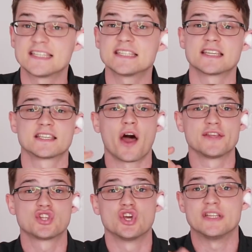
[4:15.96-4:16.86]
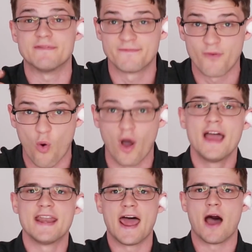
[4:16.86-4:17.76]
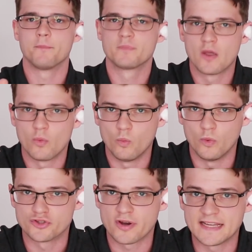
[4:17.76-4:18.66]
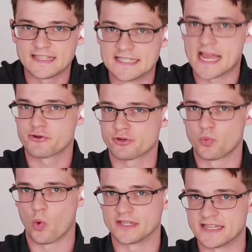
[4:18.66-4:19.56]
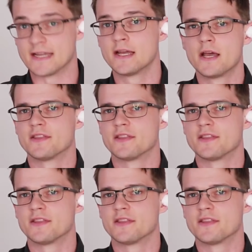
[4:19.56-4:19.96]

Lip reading: this is a size 34. Now, we're treading into dangerous waters here.